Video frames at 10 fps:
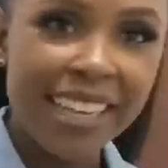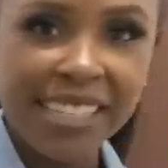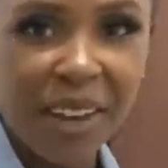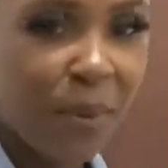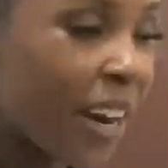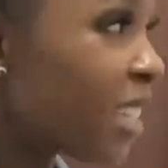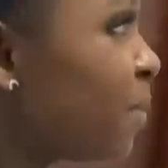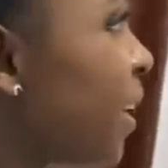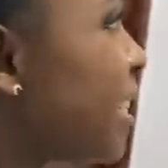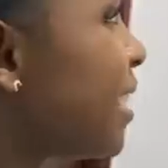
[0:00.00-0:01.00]
that I brush
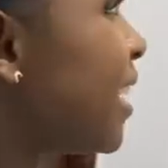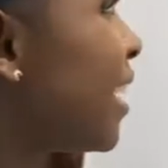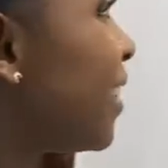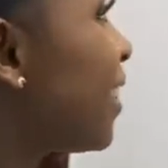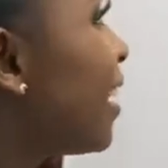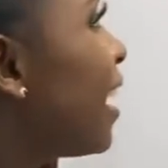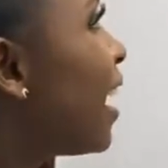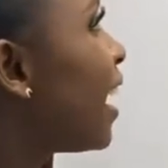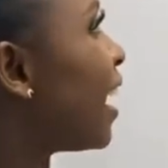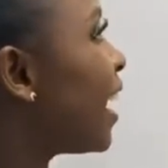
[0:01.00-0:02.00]
my teeth,
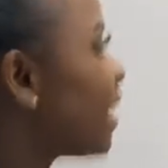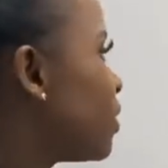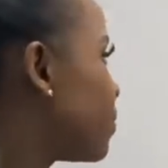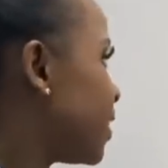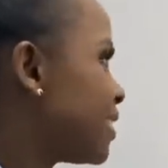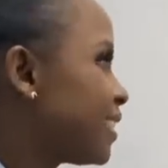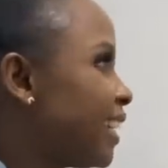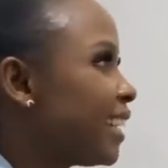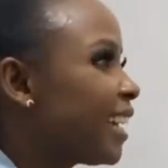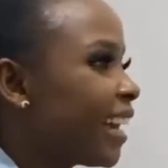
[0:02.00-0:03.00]
I do my
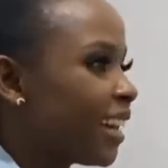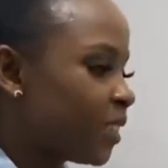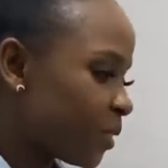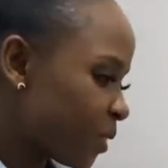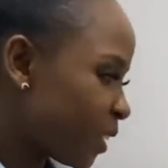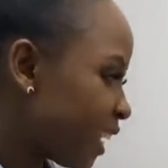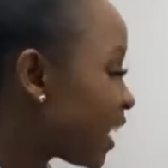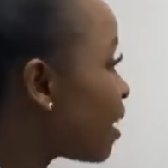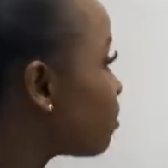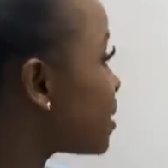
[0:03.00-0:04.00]
skincare and all.
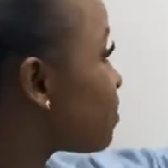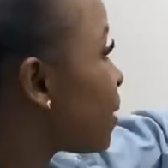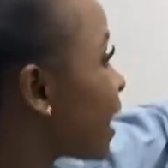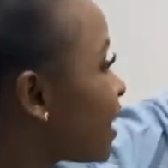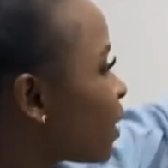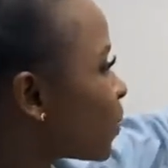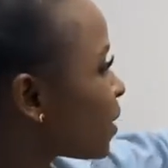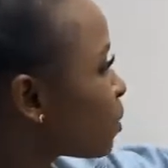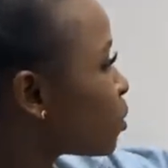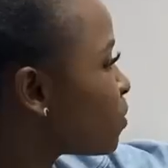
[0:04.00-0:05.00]
I'm planning on
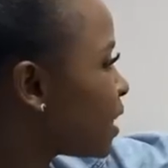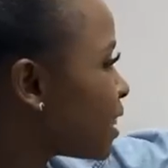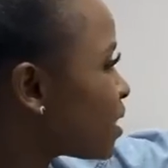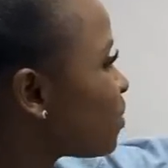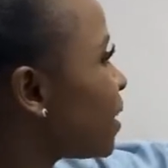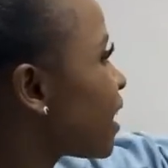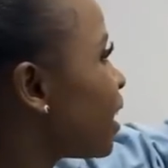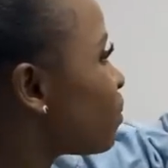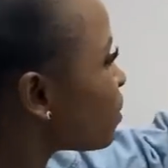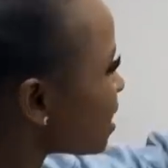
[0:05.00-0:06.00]
removing this mirror
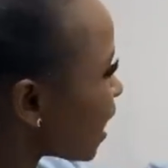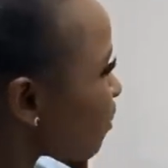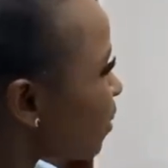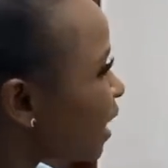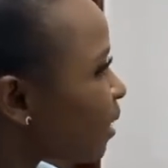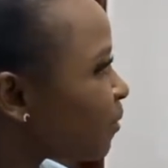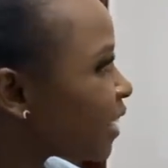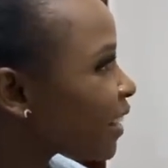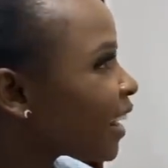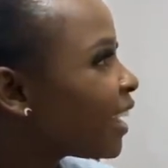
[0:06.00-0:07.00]
and putting a bigger
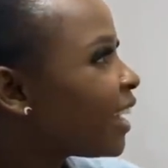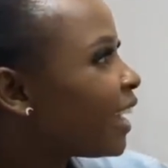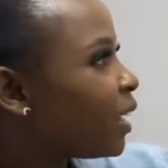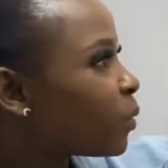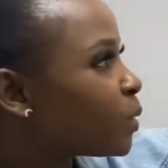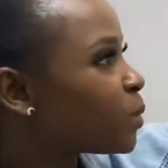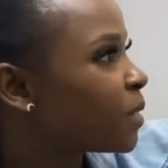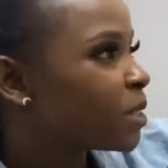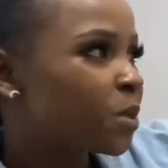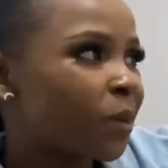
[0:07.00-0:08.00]
mirror and also
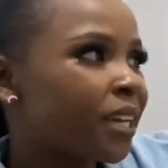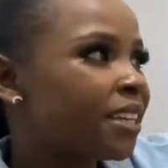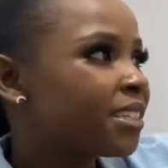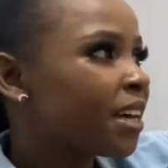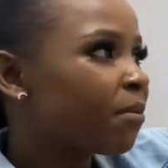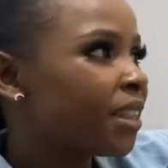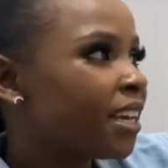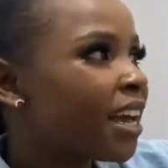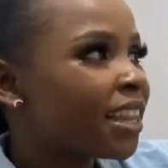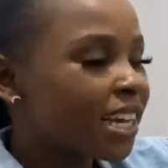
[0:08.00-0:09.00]
installing something
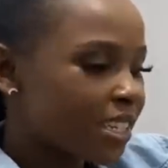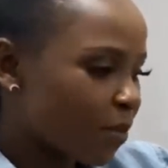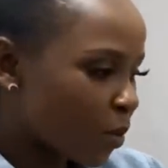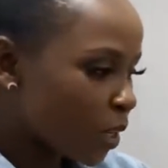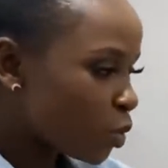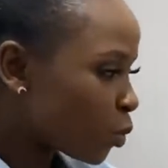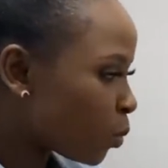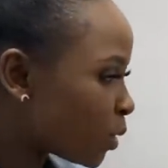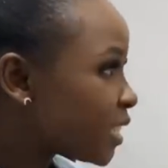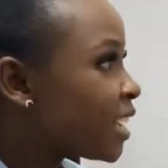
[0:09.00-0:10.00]
here that I'm going to
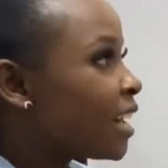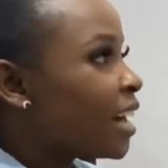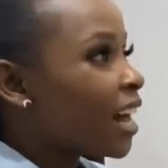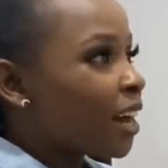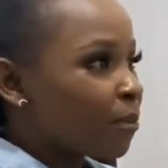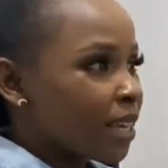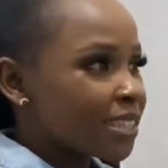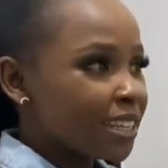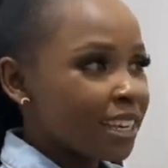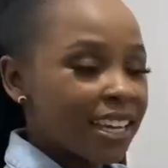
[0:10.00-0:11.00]
put my
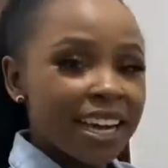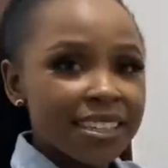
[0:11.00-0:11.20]
skincare